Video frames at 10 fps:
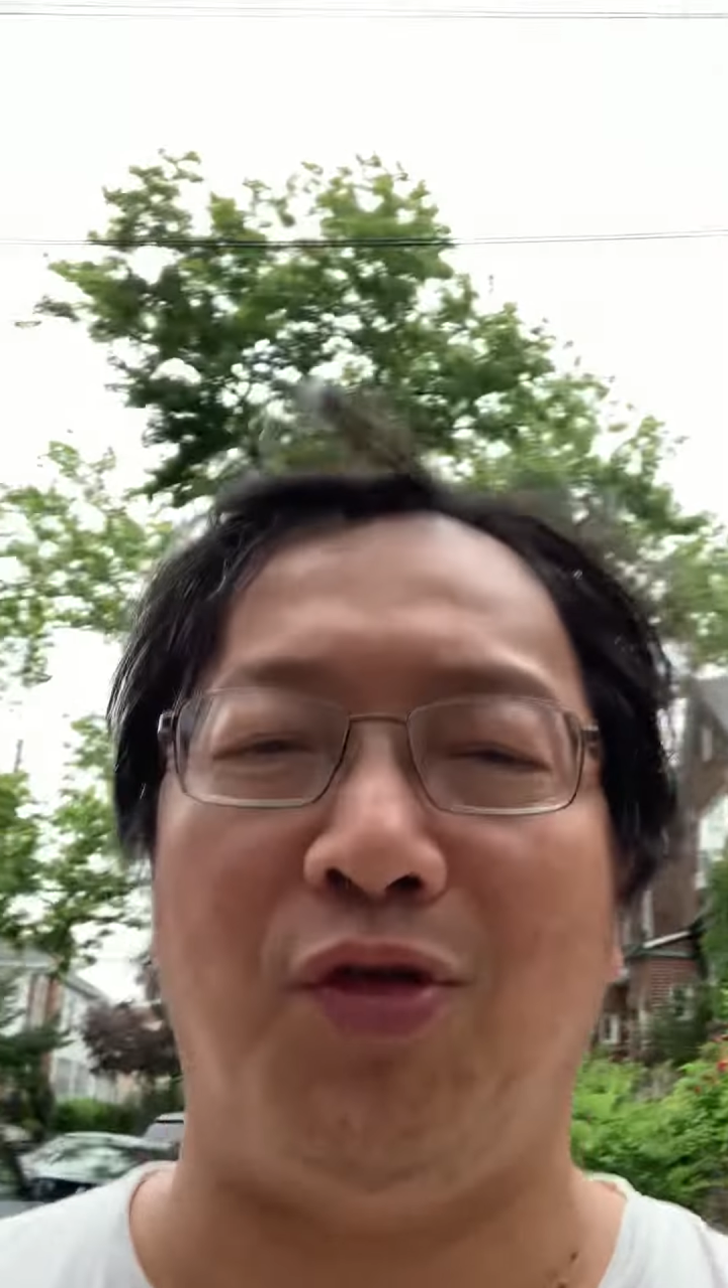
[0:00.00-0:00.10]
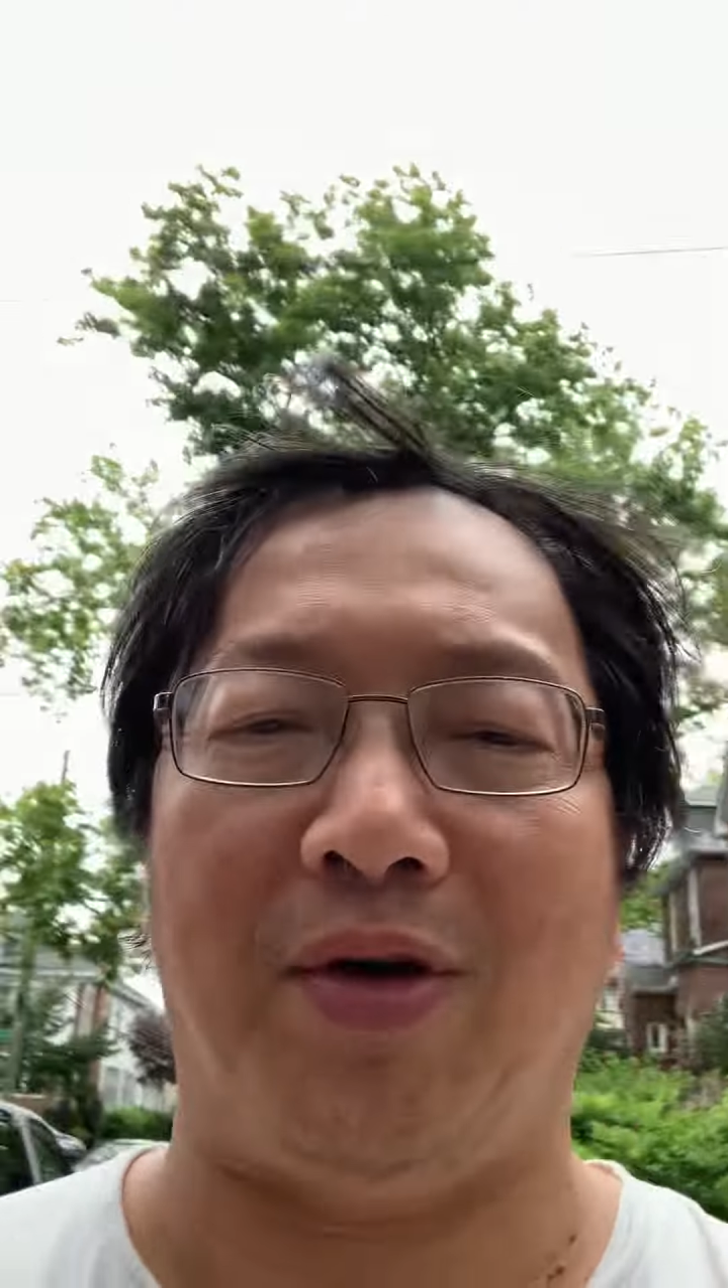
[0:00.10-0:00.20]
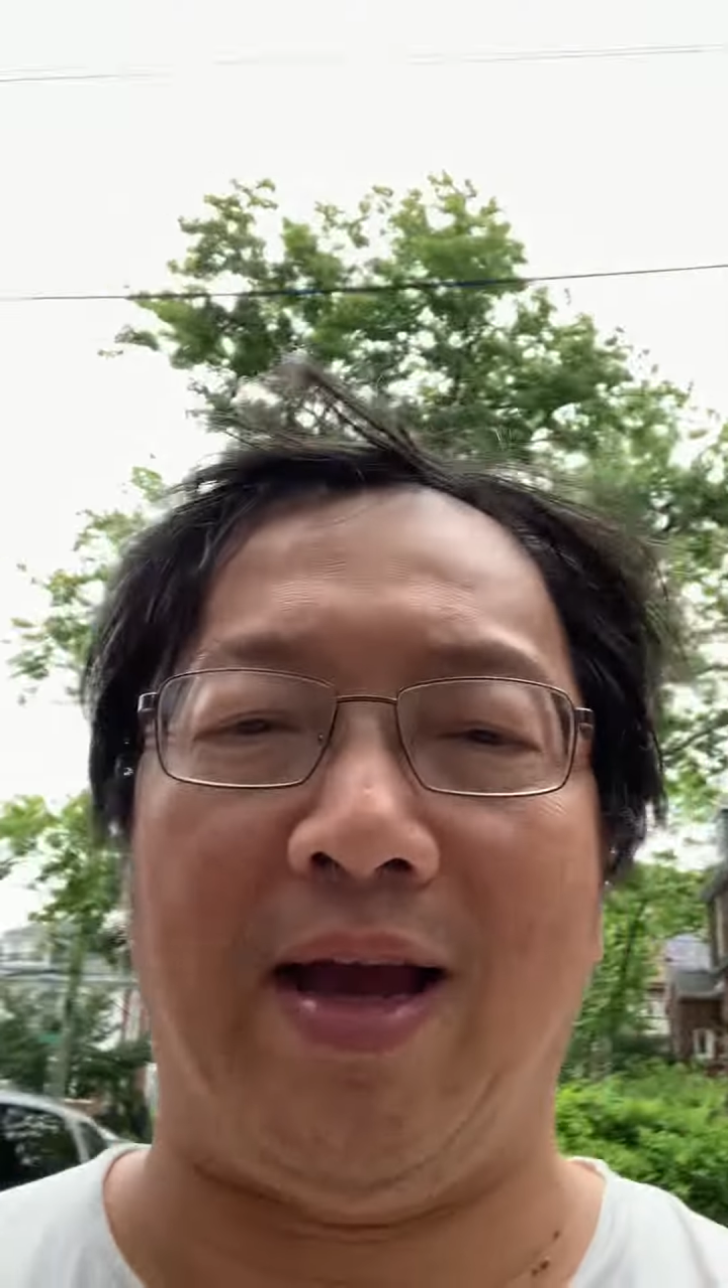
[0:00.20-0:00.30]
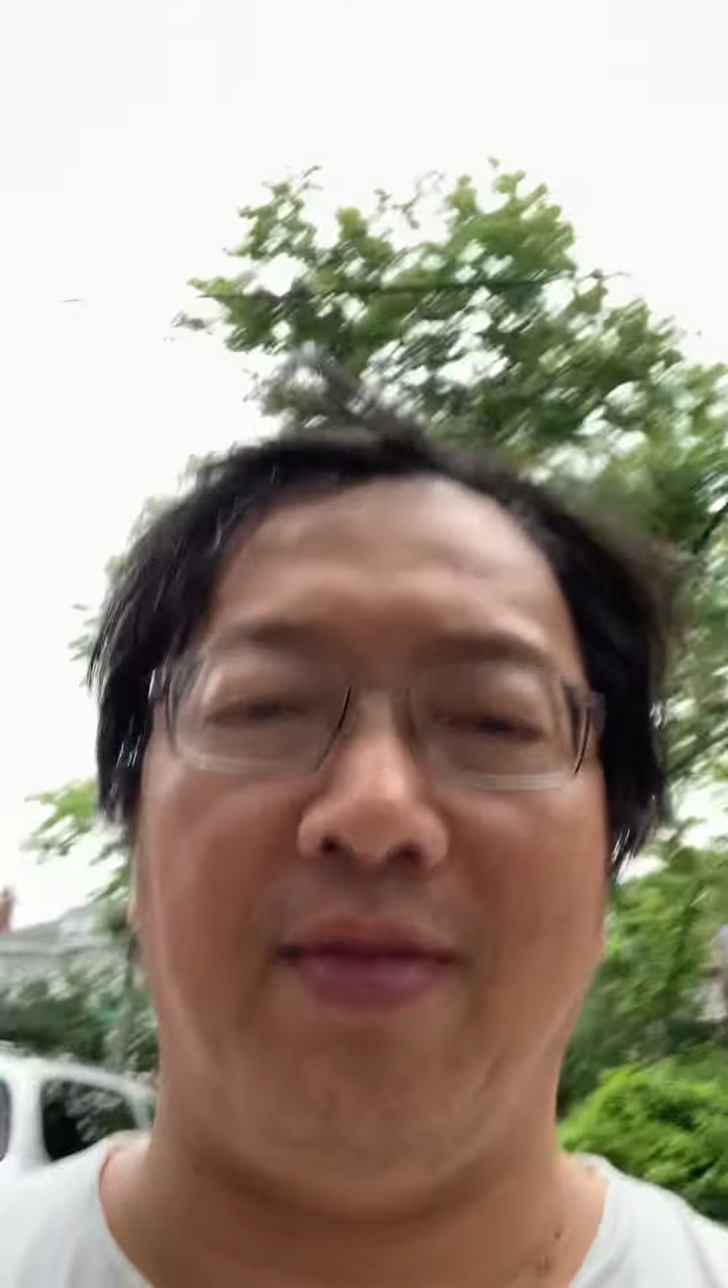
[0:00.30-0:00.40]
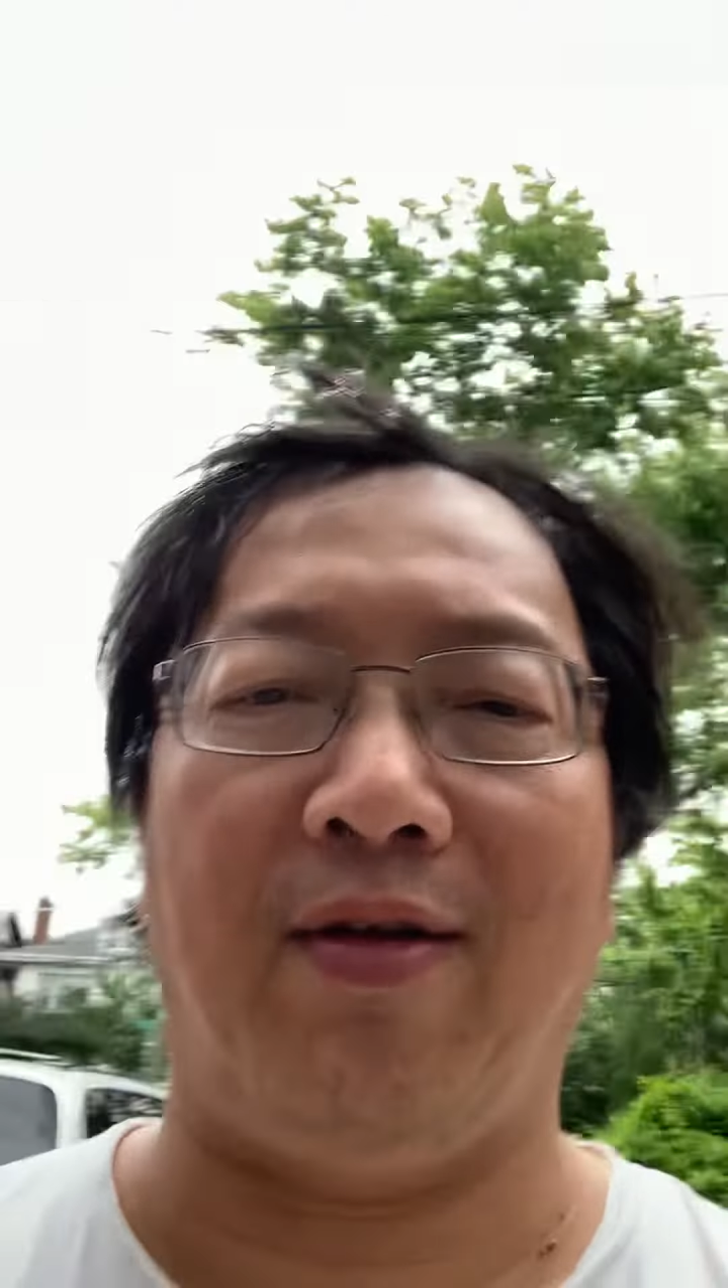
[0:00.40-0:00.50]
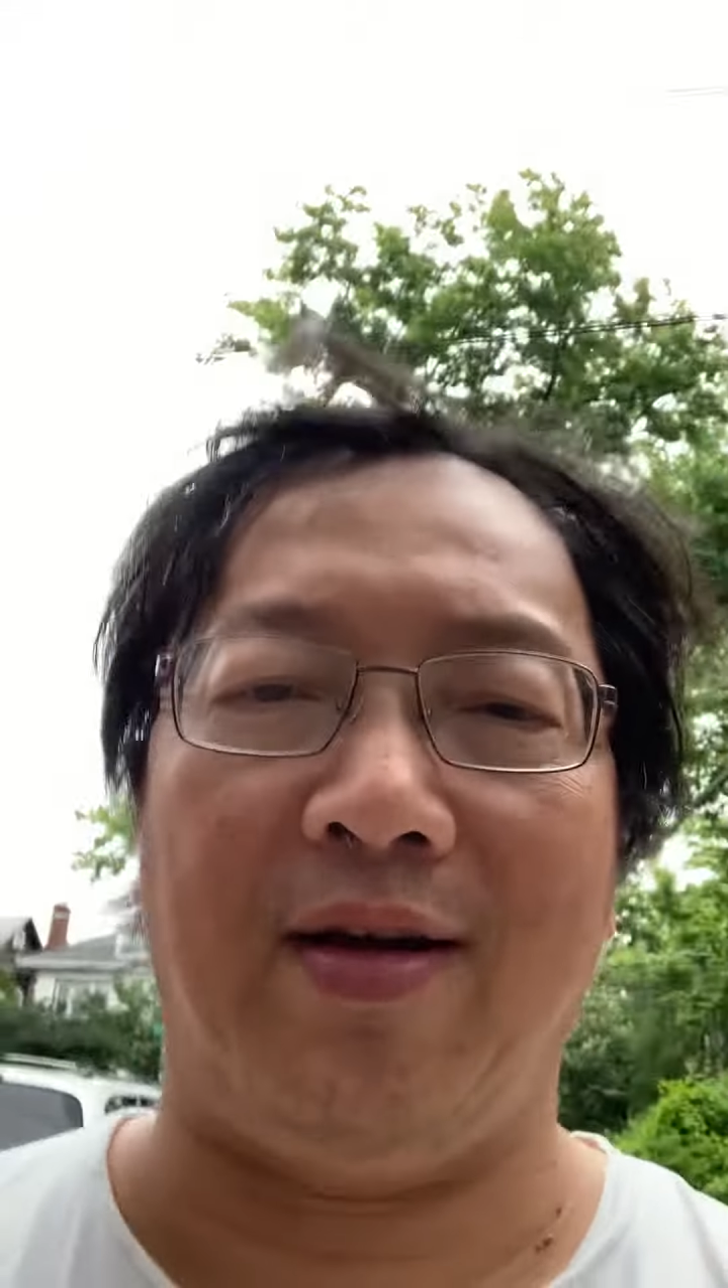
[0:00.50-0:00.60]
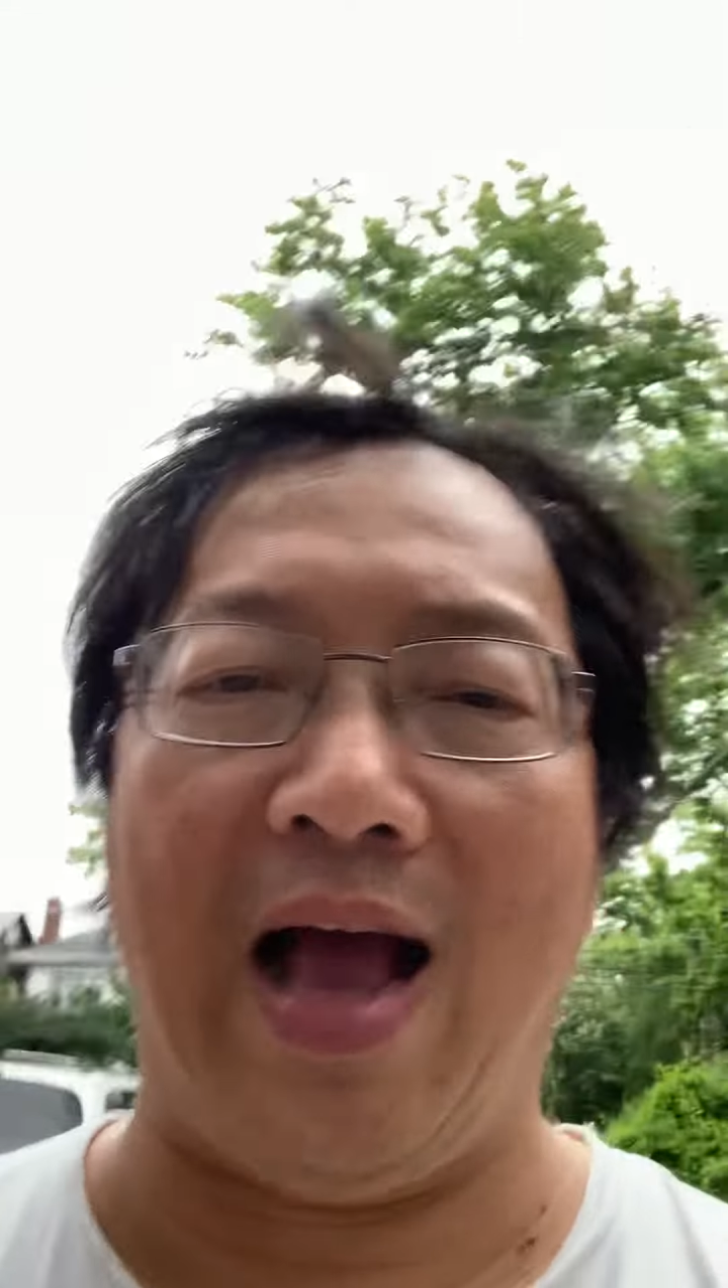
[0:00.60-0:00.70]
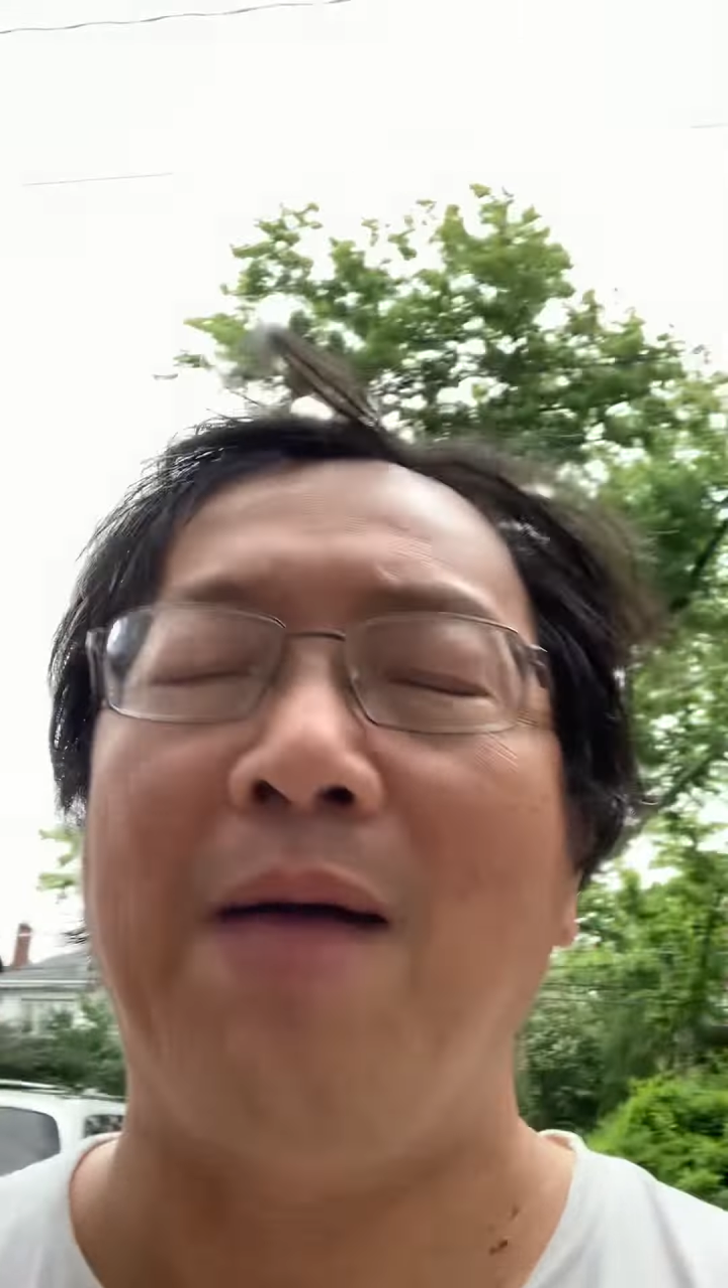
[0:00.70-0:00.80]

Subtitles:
together.